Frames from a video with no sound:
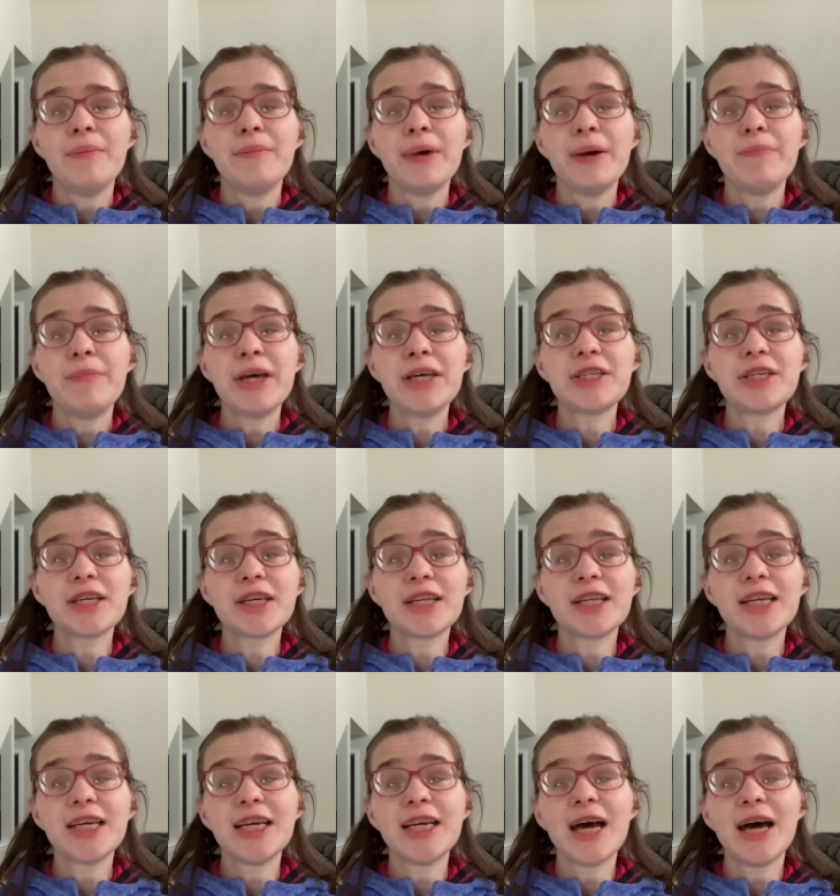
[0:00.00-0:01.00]

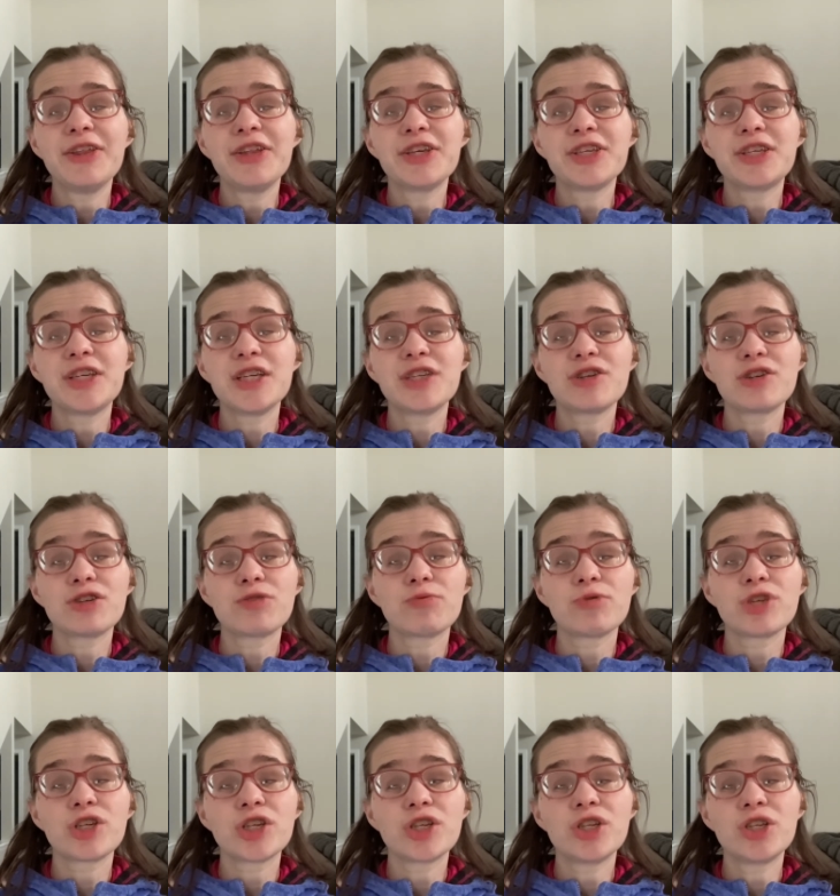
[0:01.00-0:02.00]
basically the seizures were
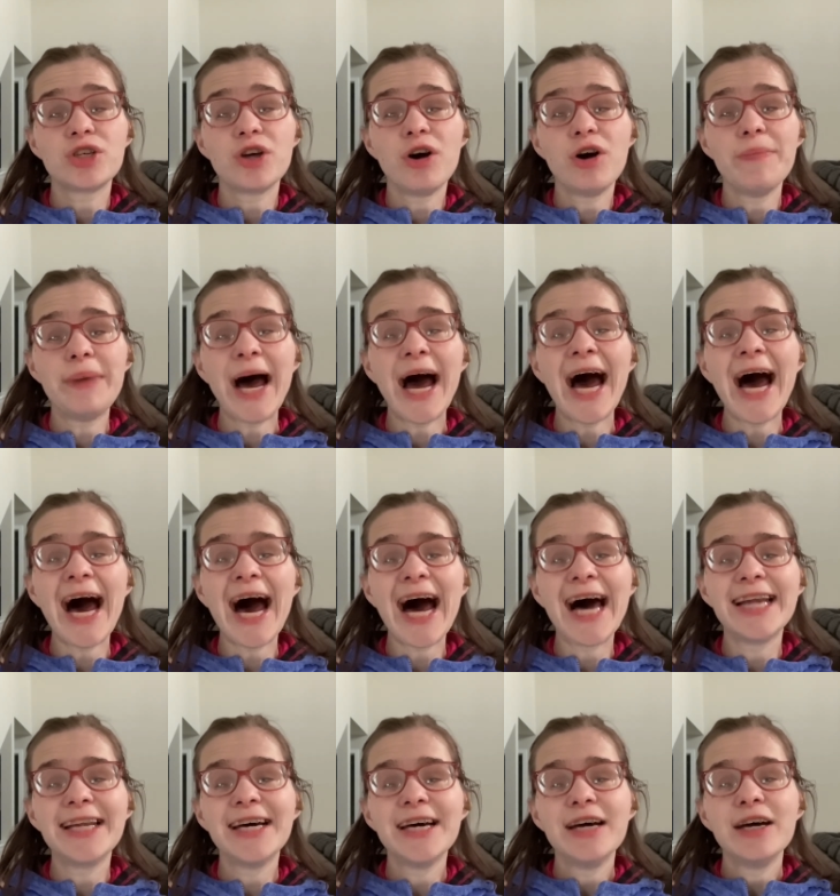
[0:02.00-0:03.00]
just so
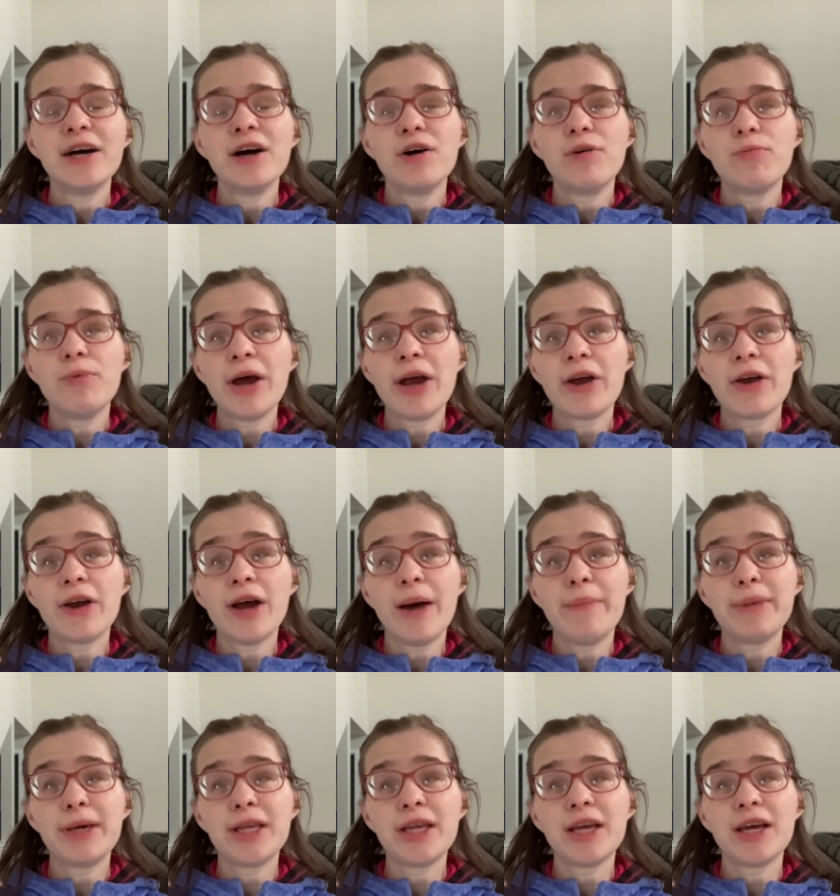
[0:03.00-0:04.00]
bad where, I
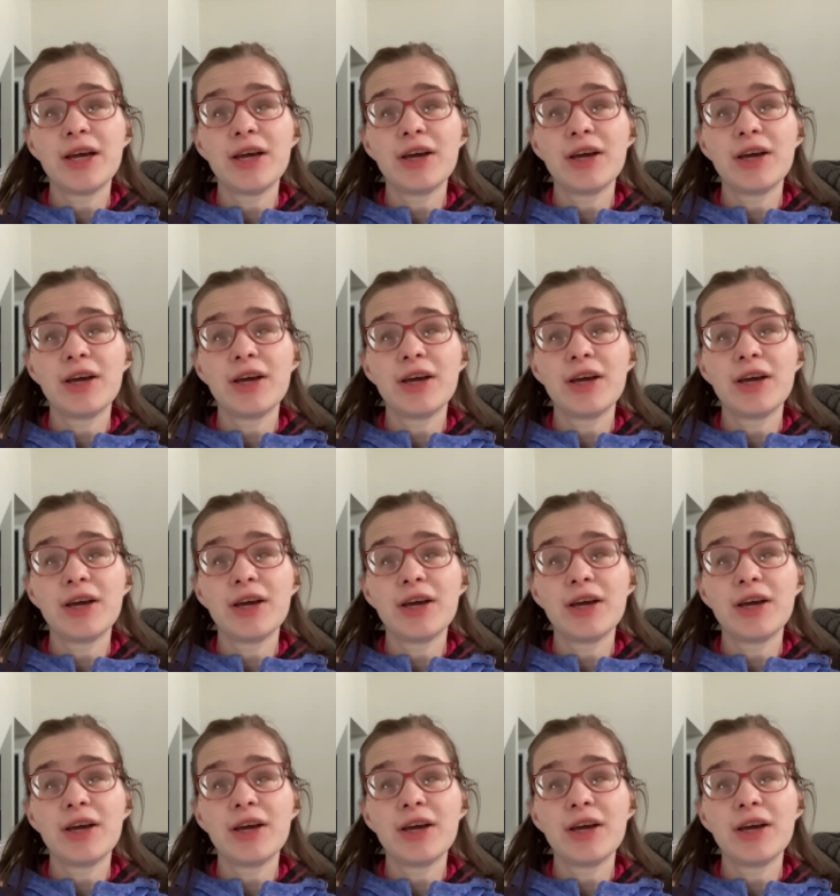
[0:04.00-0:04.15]
mean,